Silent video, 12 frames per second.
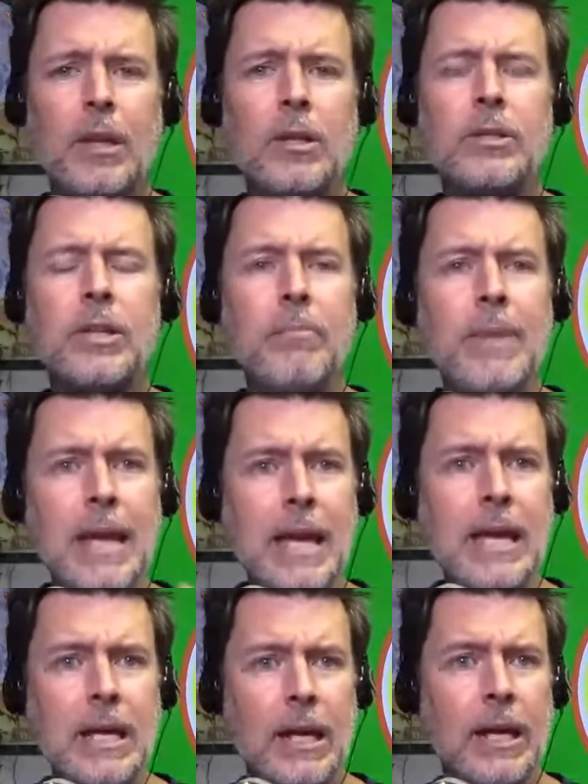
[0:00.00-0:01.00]
To
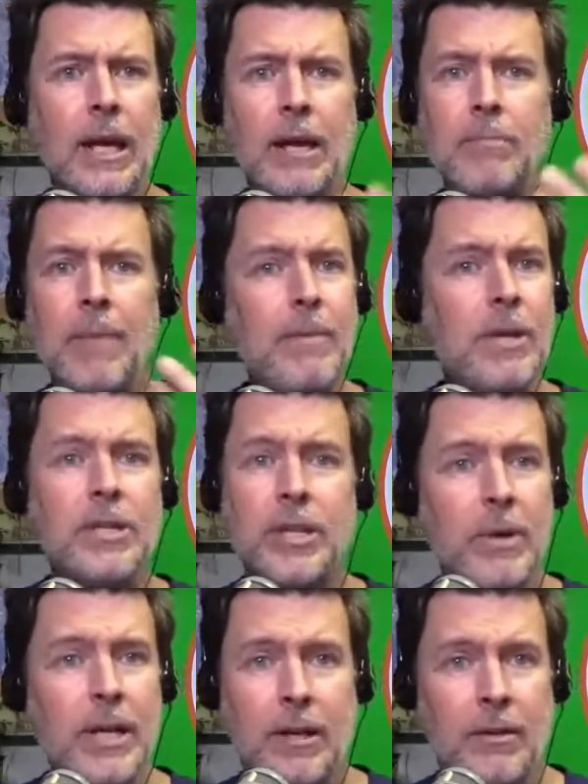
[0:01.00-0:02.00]
me, and maybe
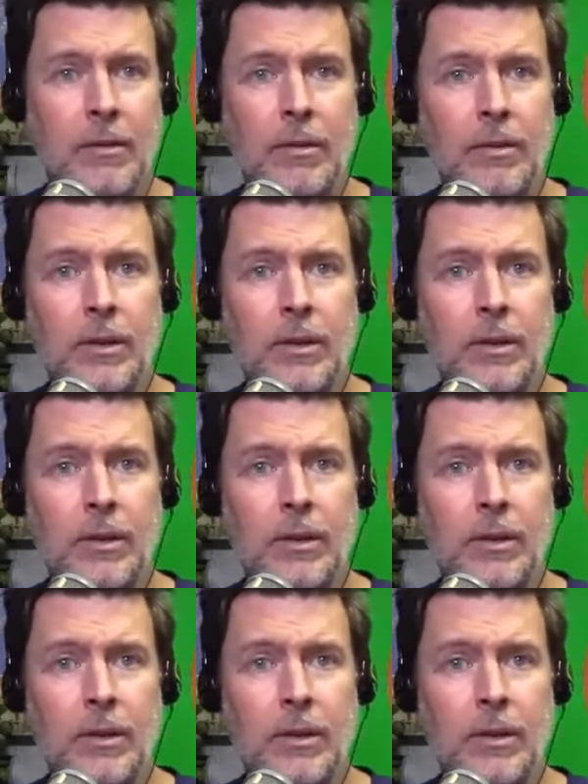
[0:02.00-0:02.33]
somebody can